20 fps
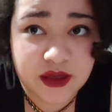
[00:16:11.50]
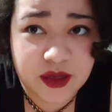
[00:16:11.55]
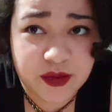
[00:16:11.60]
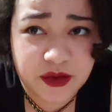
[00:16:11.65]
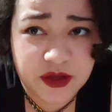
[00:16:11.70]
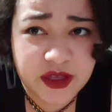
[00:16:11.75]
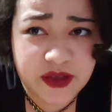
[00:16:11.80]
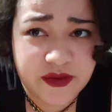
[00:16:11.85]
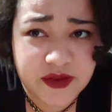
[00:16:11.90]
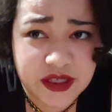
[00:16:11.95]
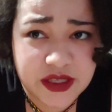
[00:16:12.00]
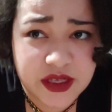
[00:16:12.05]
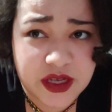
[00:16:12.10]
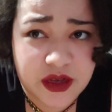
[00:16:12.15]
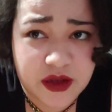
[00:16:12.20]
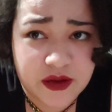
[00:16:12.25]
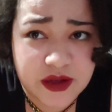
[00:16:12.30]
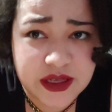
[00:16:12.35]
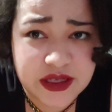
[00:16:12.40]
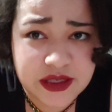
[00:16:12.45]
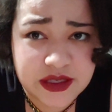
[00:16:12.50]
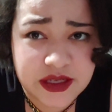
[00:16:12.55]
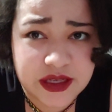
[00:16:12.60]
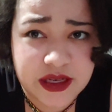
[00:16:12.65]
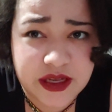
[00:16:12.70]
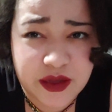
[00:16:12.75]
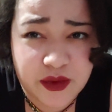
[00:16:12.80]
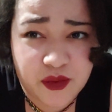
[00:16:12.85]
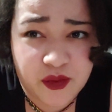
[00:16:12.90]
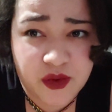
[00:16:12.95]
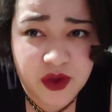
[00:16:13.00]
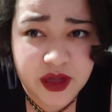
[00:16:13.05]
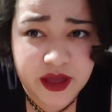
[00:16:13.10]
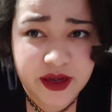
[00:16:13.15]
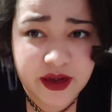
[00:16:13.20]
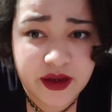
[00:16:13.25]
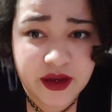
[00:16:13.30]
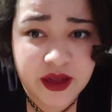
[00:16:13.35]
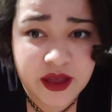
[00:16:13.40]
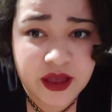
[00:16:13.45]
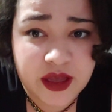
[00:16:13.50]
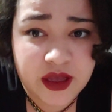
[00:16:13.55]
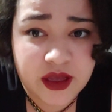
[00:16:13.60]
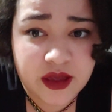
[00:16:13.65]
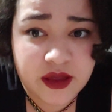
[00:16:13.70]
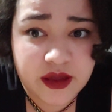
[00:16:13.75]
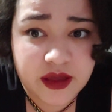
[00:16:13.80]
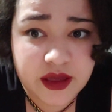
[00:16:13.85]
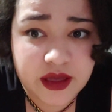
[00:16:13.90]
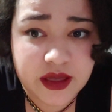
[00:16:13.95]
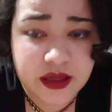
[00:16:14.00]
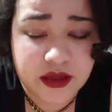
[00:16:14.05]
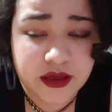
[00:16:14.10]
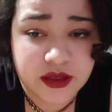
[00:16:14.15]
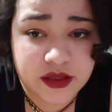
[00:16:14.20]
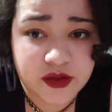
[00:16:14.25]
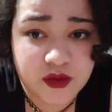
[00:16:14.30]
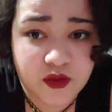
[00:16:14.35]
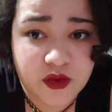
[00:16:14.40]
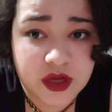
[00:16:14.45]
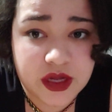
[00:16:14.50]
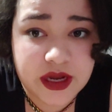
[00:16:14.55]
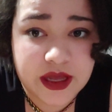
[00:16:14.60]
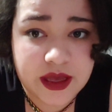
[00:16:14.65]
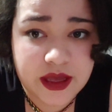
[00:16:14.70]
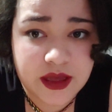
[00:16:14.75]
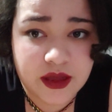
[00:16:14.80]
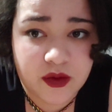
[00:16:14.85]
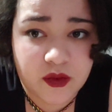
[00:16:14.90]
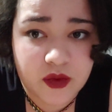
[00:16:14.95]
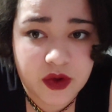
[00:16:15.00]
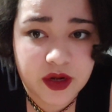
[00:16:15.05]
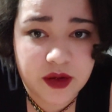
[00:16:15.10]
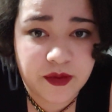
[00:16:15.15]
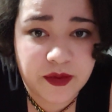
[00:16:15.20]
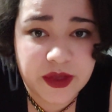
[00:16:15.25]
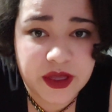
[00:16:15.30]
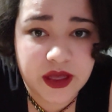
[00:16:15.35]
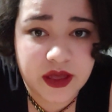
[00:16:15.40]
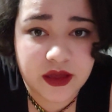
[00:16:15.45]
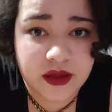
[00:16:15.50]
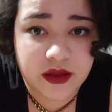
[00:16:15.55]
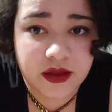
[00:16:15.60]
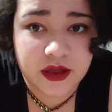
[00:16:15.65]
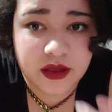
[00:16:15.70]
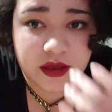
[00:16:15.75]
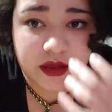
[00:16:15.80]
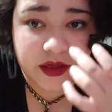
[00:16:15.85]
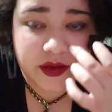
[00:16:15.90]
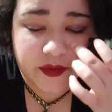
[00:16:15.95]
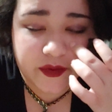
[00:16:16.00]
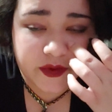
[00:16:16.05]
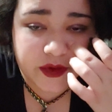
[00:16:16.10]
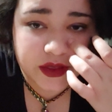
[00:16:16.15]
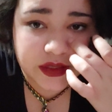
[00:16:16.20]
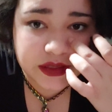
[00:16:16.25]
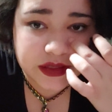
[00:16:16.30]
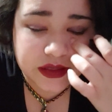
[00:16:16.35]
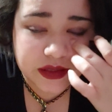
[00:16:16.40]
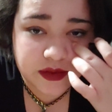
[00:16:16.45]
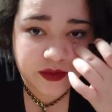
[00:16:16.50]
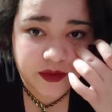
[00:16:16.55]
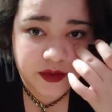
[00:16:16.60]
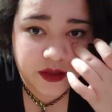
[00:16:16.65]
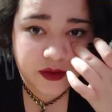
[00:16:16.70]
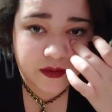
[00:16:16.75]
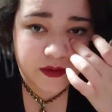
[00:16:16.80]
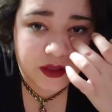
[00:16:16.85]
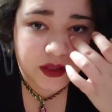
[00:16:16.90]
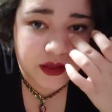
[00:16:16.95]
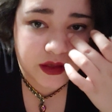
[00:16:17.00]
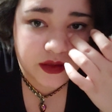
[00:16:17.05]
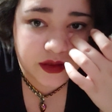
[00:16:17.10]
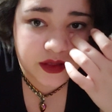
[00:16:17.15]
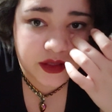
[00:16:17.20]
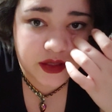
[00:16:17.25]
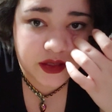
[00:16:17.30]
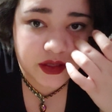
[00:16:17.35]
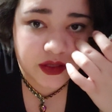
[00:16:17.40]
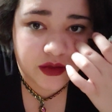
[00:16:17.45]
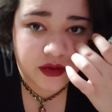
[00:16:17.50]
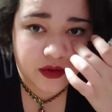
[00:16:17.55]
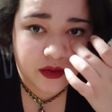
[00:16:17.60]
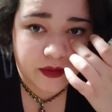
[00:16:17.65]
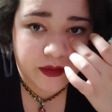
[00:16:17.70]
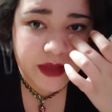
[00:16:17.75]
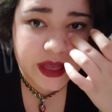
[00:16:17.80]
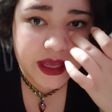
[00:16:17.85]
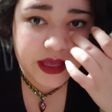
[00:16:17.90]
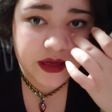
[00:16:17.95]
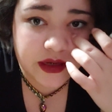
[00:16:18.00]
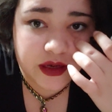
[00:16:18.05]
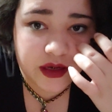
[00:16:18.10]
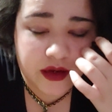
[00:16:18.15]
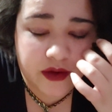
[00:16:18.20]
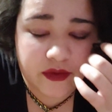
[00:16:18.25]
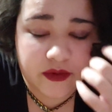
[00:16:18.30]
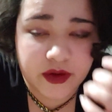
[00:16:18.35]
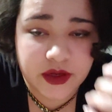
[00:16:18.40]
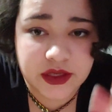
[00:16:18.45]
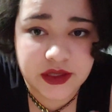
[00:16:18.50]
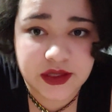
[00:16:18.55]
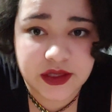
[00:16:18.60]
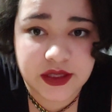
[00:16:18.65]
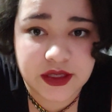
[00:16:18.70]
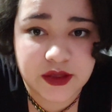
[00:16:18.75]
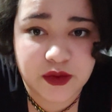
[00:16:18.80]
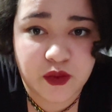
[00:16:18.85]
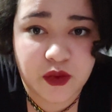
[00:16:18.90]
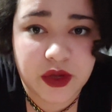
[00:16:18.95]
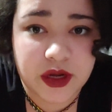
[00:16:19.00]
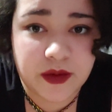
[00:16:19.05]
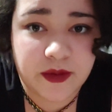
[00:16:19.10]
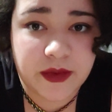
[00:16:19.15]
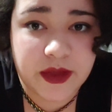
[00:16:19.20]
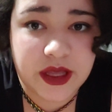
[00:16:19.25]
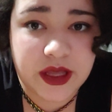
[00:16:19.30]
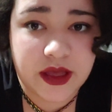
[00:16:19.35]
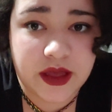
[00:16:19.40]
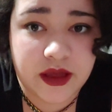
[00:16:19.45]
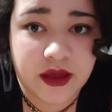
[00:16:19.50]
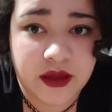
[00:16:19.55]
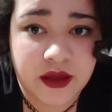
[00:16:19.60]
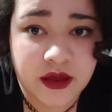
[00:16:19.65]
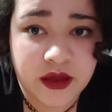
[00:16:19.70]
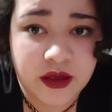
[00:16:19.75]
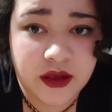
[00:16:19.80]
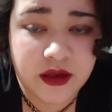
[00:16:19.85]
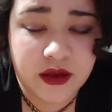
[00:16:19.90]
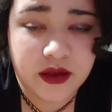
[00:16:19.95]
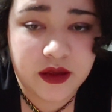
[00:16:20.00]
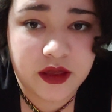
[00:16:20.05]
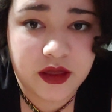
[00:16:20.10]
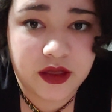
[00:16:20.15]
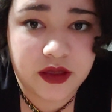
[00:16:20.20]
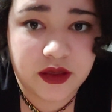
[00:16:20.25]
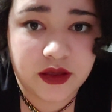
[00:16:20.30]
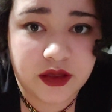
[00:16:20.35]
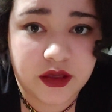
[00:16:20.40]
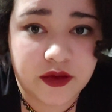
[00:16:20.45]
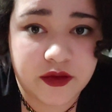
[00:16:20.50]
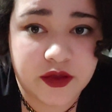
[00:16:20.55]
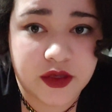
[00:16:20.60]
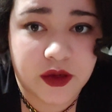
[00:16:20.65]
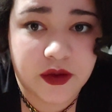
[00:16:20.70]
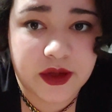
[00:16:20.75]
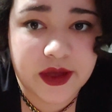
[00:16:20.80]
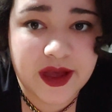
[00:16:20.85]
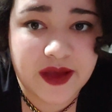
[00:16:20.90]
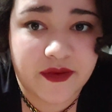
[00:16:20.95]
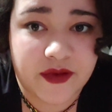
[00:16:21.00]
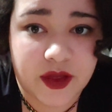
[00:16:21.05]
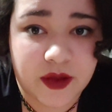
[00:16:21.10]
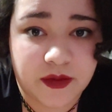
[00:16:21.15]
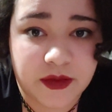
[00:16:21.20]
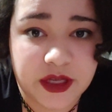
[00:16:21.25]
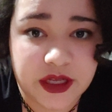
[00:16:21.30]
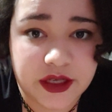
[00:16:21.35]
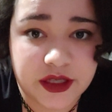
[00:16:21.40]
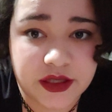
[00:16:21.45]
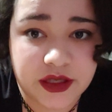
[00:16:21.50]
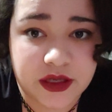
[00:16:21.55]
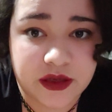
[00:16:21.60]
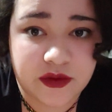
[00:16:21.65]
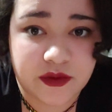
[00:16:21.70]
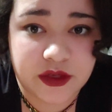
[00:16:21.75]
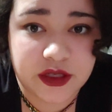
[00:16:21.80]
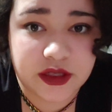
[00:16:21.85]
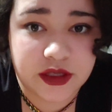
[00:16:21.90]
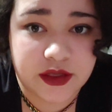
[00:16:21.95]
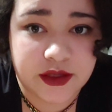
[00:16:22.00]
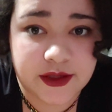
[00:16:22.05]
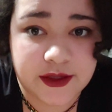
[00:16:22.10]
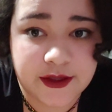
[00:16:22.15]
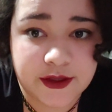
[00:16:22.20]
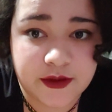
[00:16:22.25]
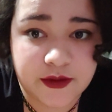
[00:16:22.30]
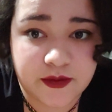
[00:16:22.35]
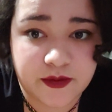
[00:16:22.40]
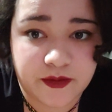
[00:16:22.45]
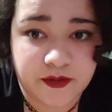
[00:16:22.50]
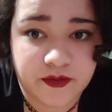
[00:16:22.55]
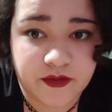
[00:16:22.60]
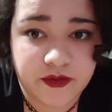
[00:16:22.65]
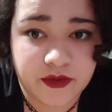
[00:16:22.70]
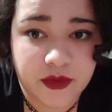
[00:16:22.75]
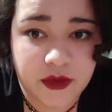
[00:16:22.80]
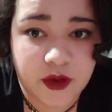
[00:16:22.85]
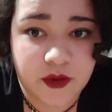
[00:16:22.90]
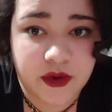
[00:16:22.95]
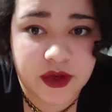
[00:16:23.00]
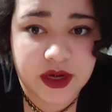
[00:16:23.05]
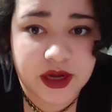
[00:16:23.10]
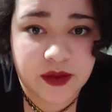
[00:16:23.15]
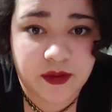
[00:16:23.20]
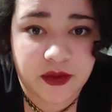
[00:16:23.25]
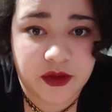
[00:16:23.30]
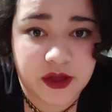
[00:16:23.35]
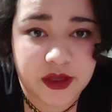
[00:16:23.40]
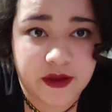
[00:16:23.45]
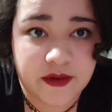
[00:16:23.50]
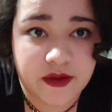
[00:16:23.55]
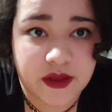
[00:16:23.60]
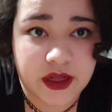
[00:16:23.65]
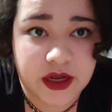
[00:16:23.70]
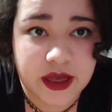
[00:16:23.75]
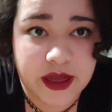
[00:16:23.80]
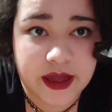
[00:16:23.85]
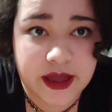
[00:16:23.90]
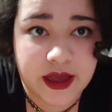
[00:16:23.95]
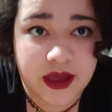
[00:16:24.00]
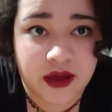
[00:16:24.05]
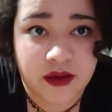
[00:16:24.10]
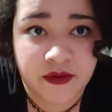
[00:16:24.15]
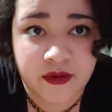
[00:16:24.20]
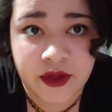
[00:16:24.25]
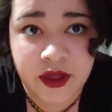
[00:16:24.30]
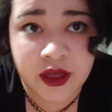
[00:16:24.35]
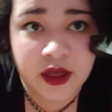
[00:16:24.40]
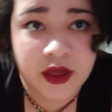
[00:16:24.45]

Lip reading: believe it's OSDD 1, and there's 1A and 1B, and the difference between those two main difference is 1B, you don't have amnesia, which is what I believe that I have.